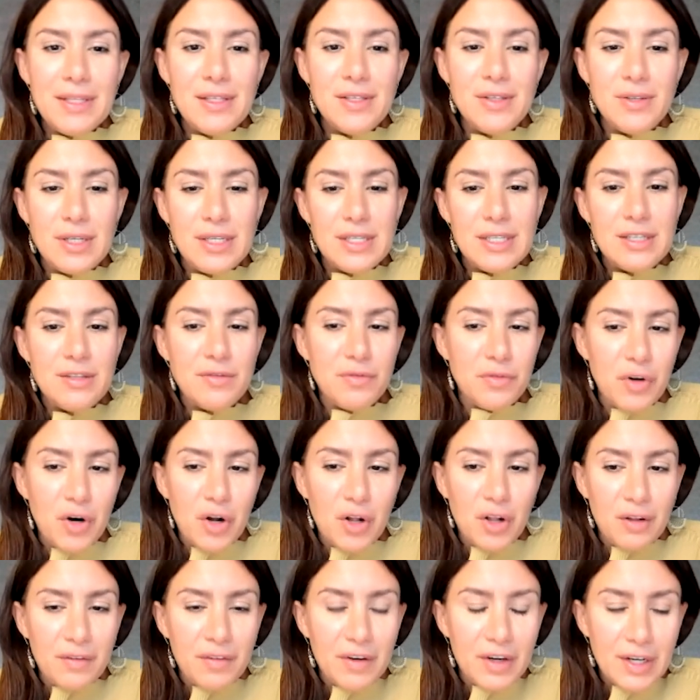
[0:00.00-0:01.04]
So this is for
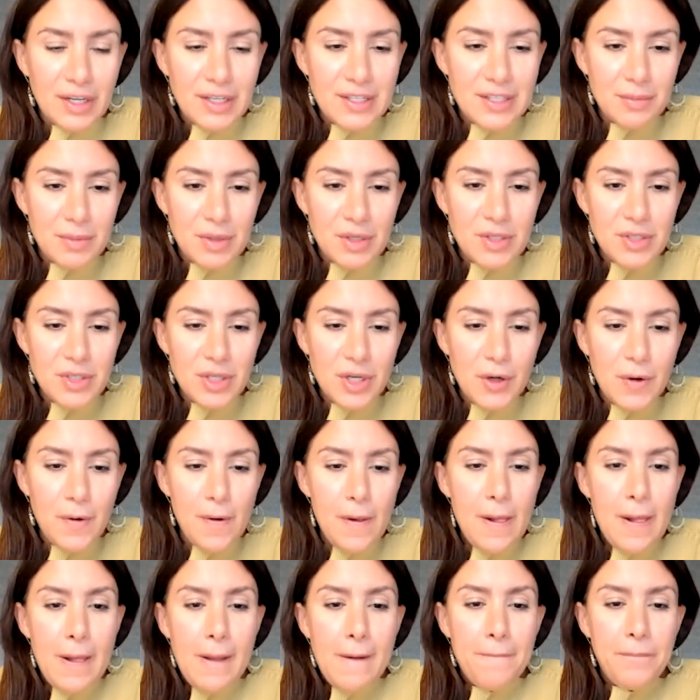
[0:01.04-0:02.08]
all of our customers. So